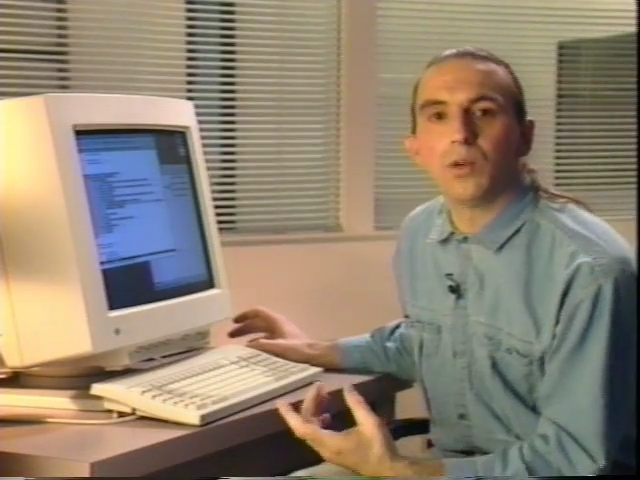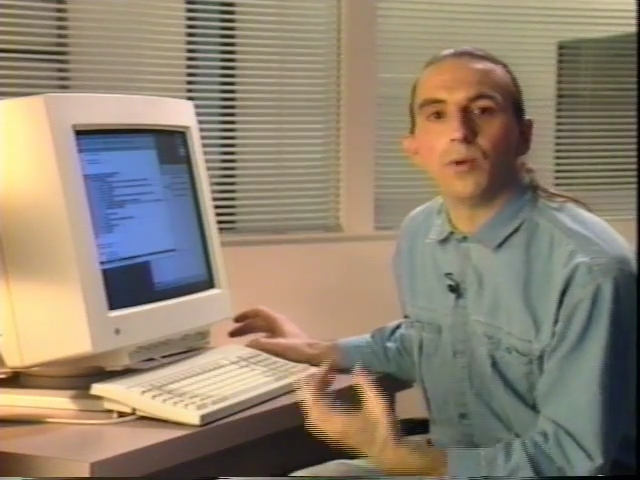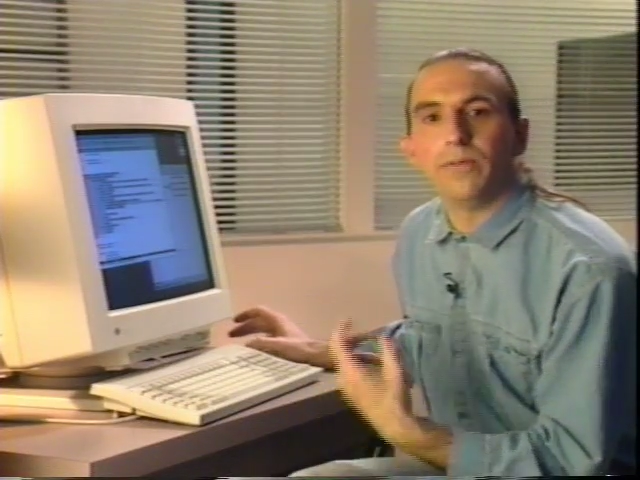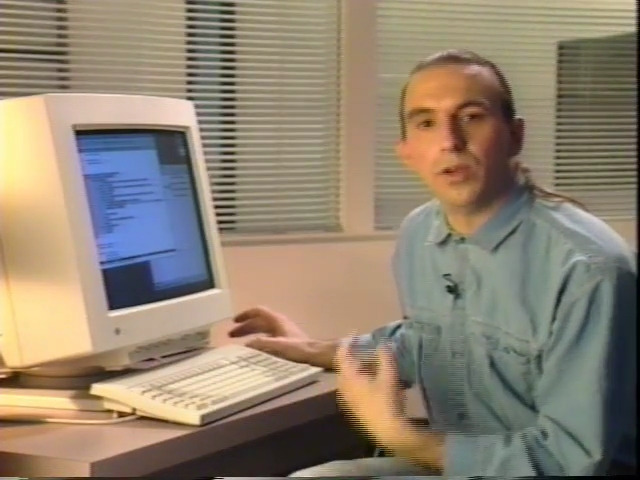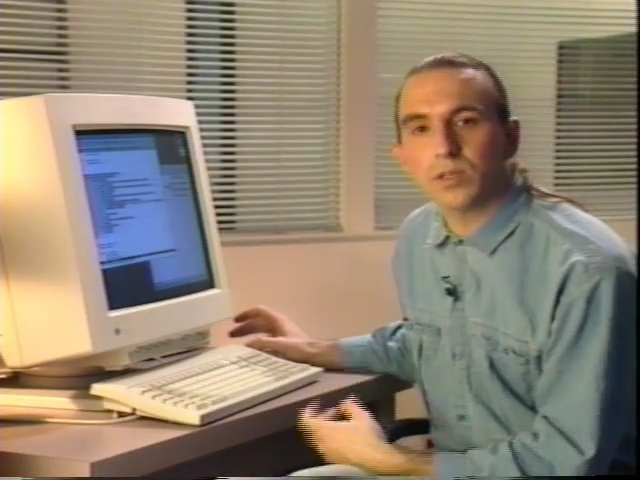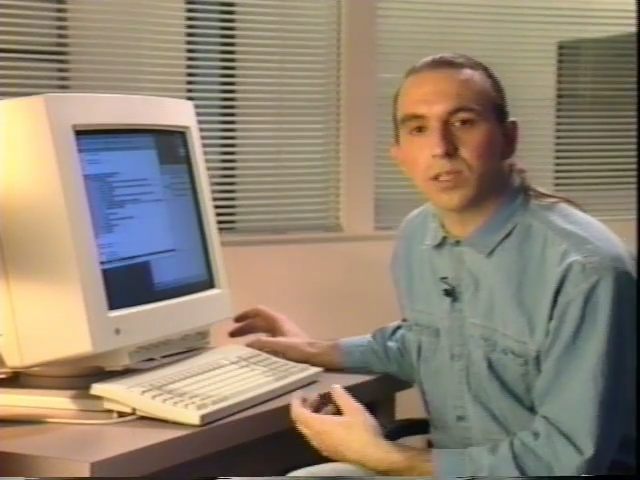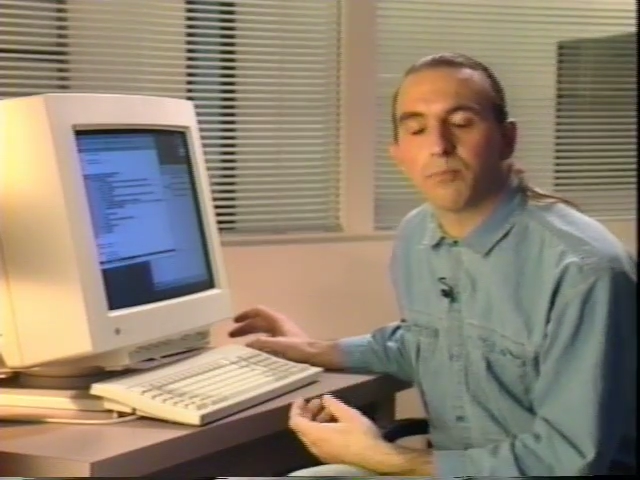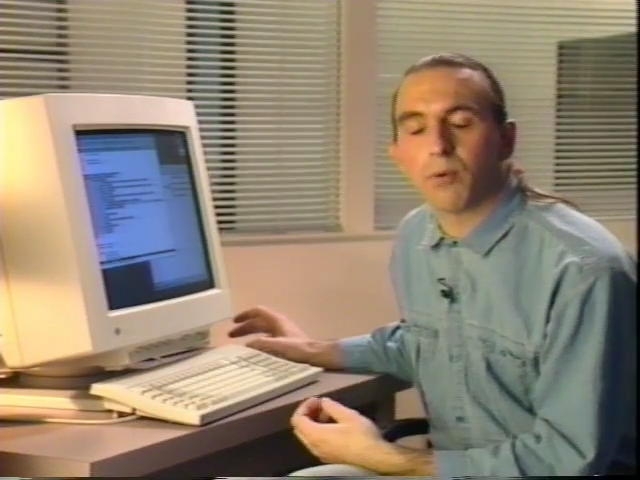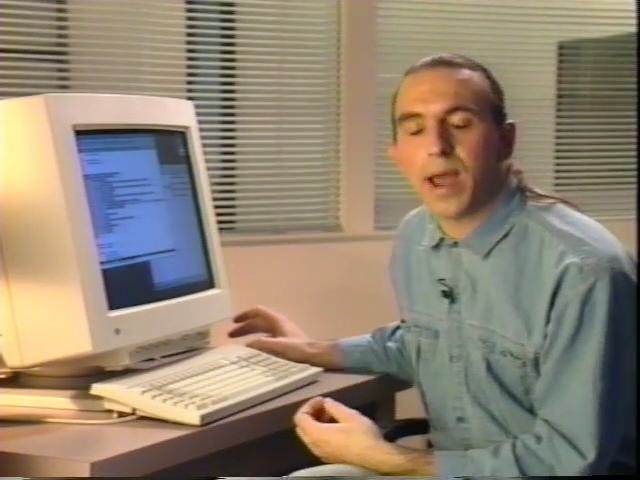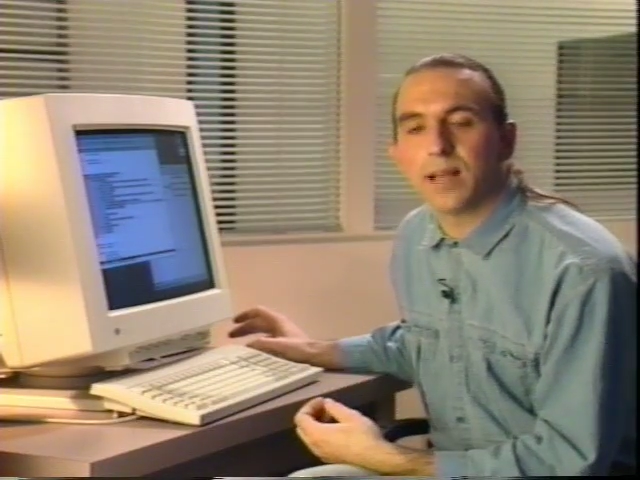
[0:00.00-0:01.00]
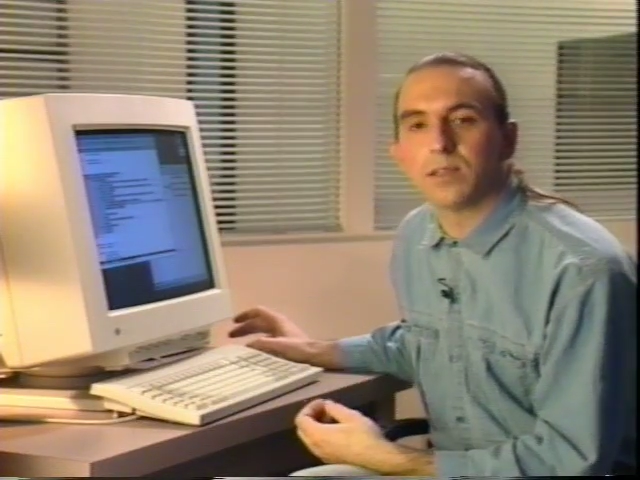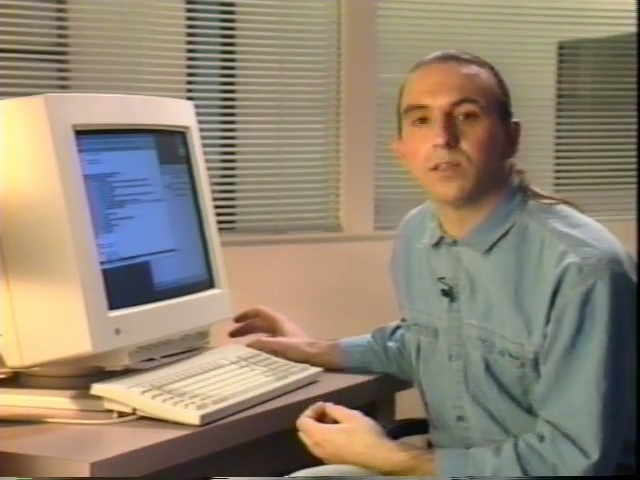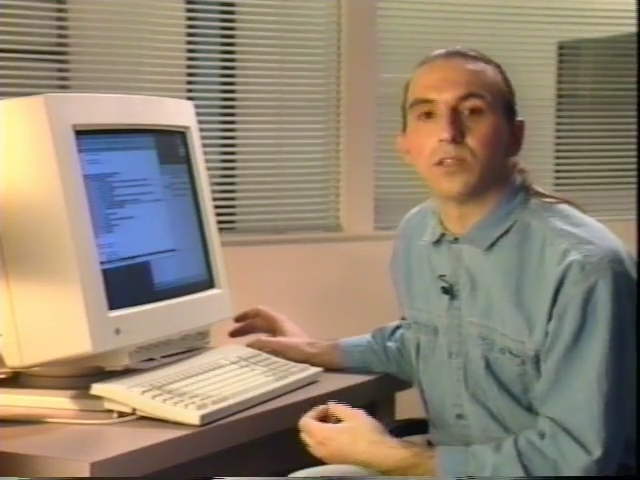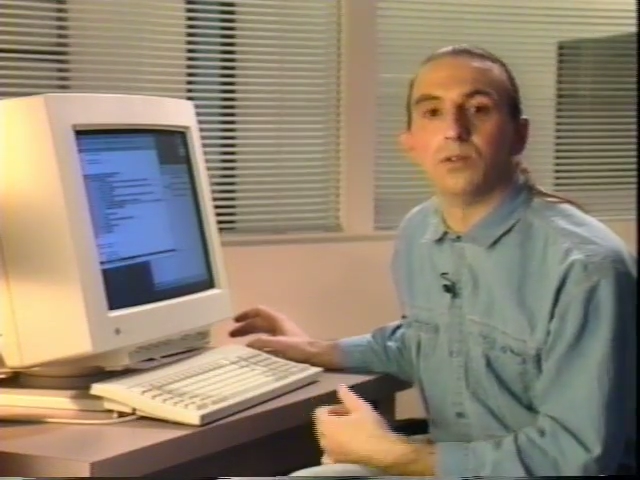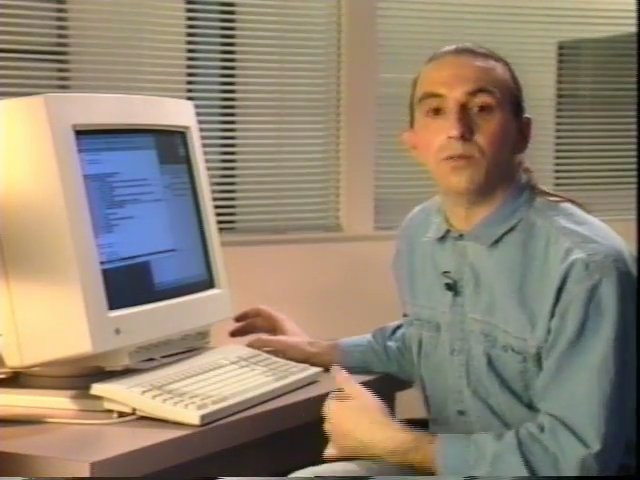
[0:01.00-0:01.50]
we've used the
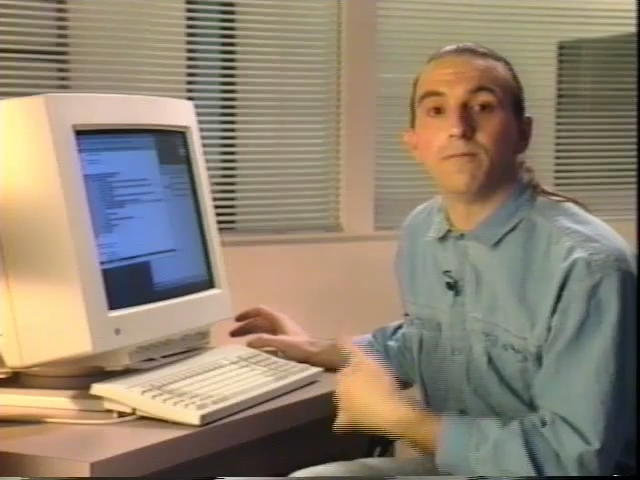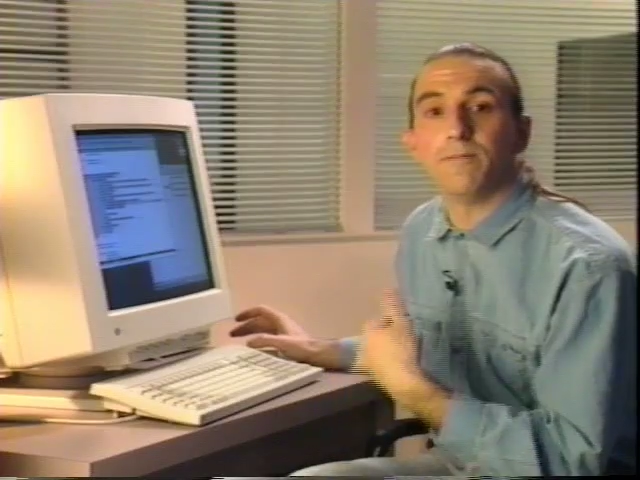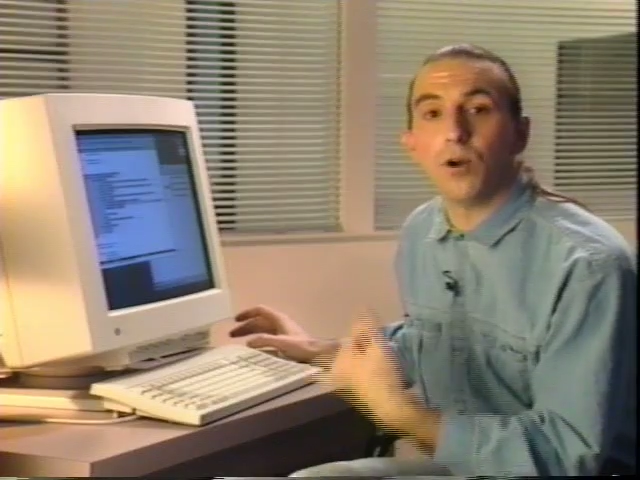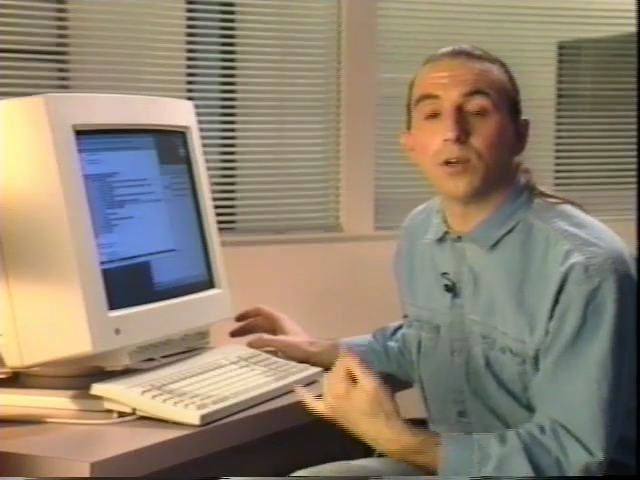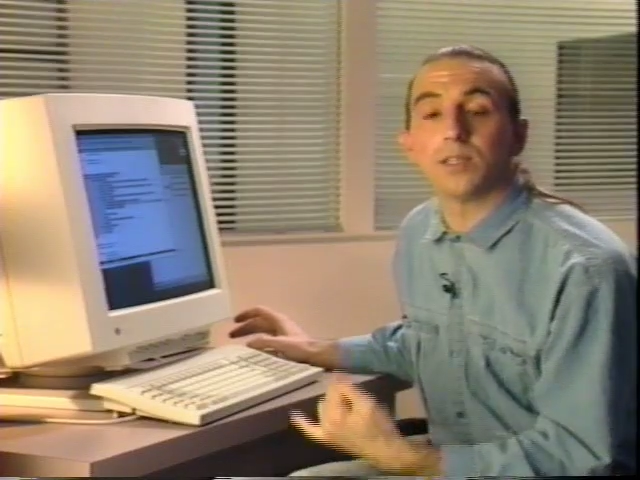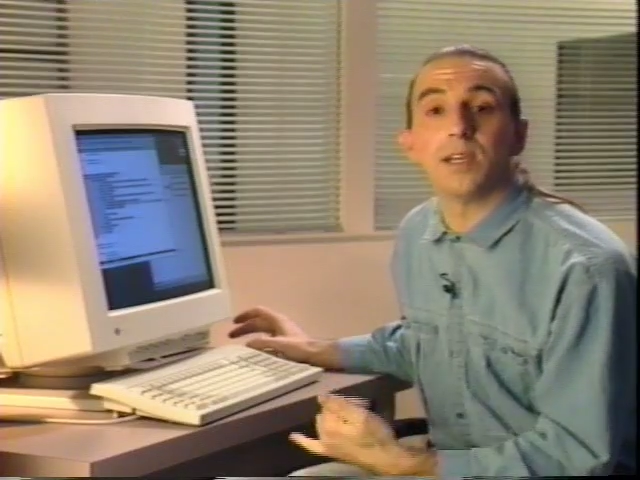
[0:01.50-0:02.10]
browsers to focus